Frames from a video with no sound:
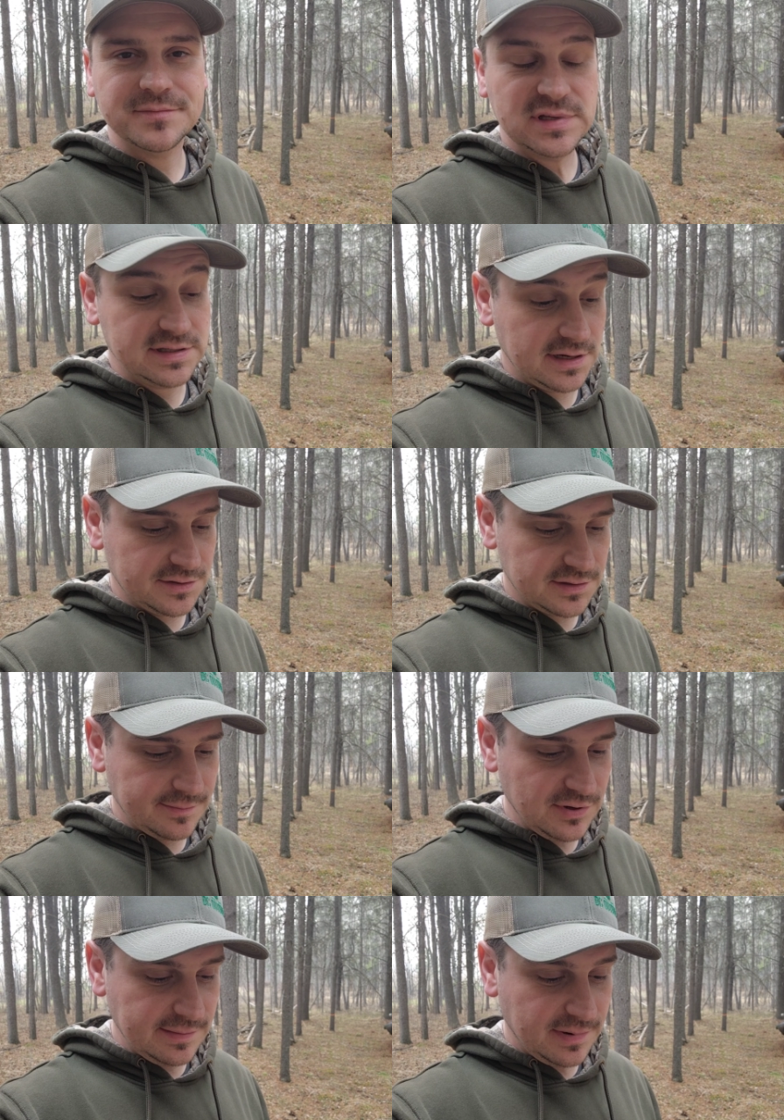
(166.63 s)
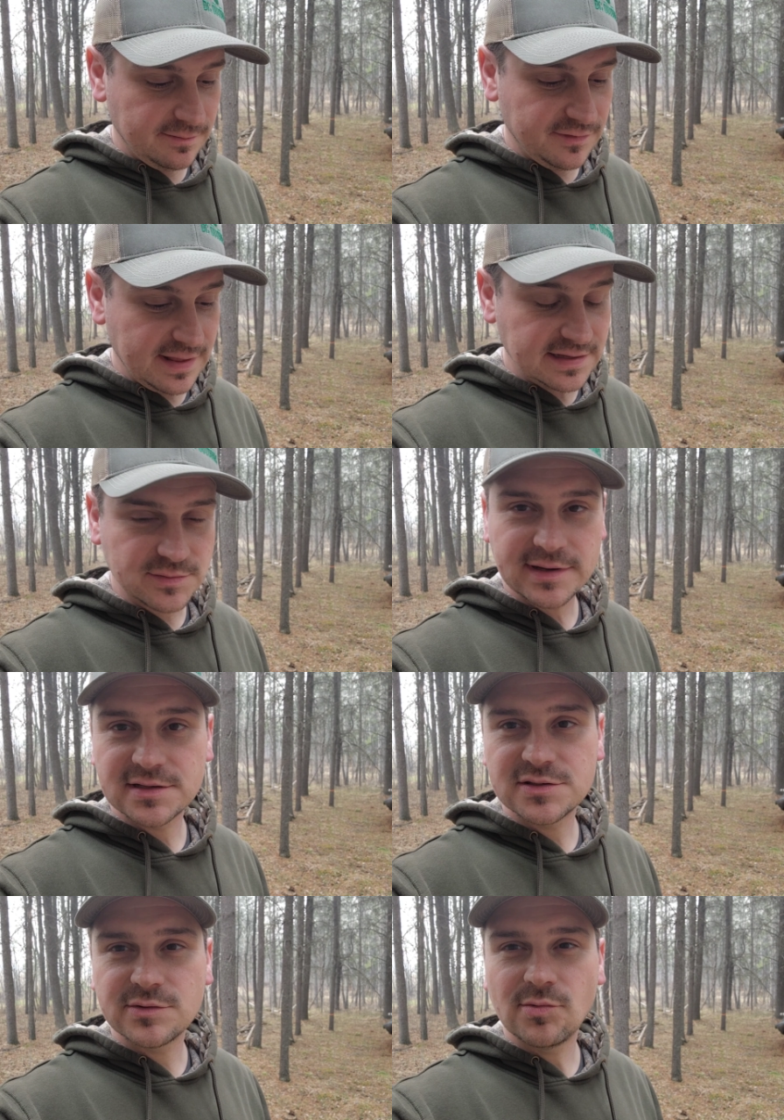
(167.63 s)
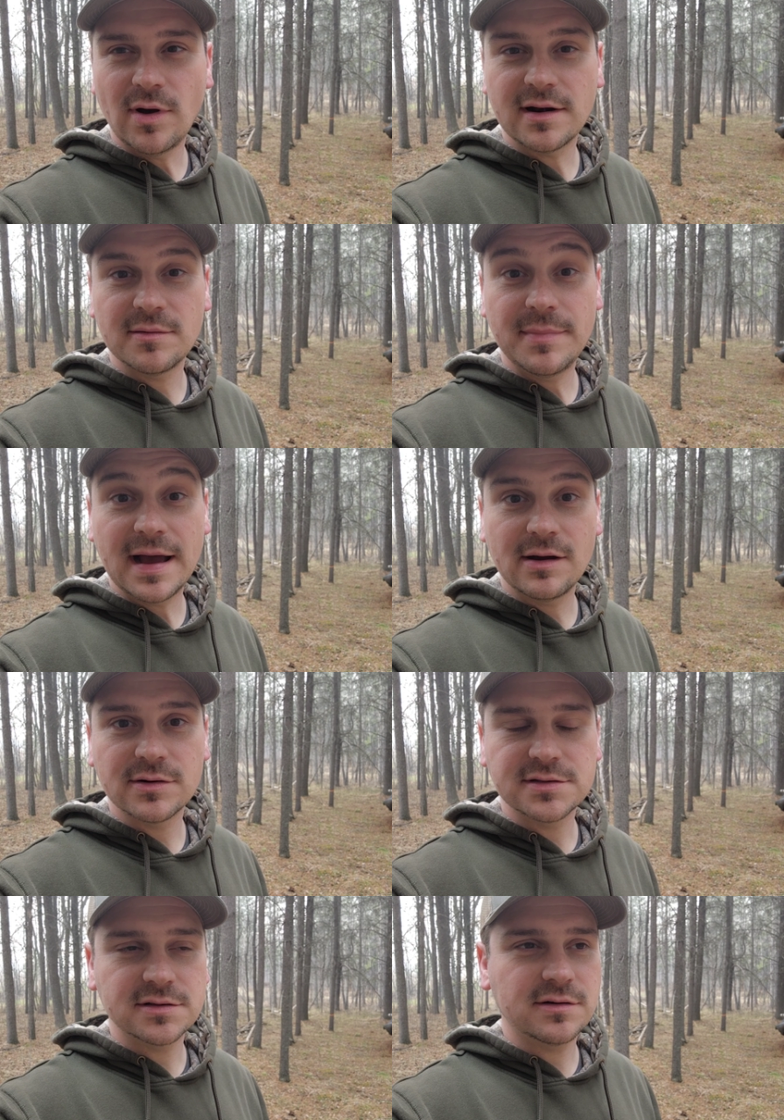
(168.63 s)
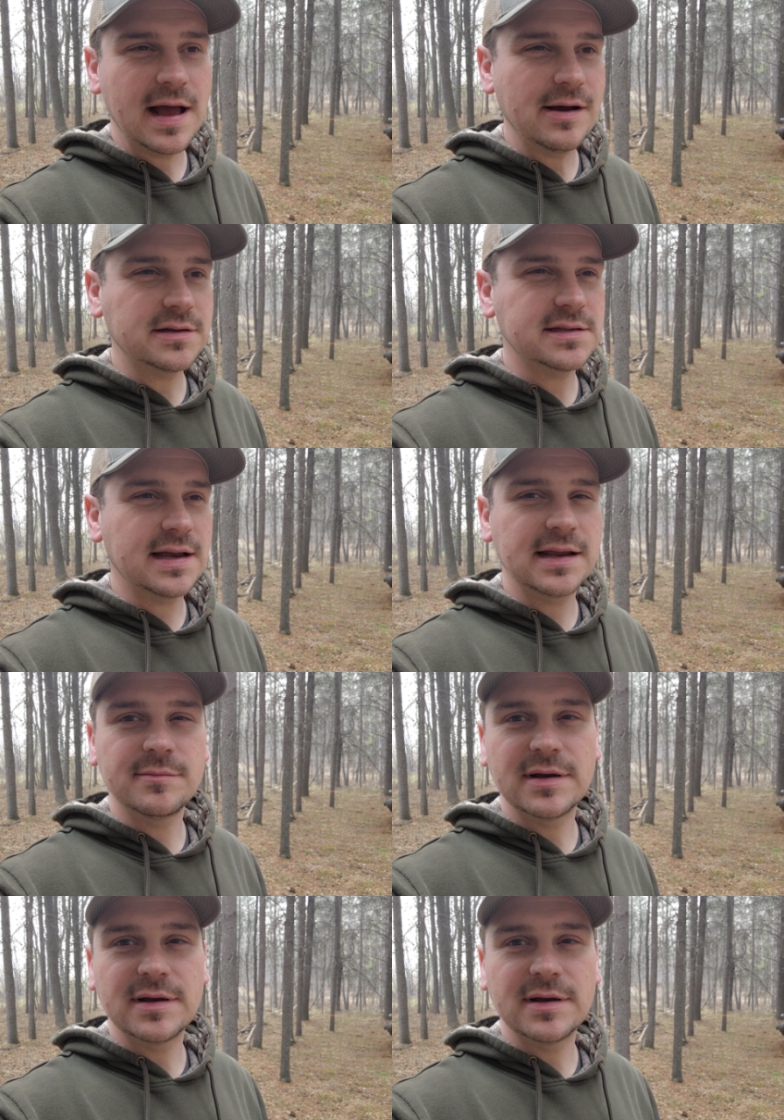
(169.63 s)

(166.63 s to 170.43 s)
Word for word: this year, so I'm pretty pumped for that. So we got sewer, water, and power, so how exciting.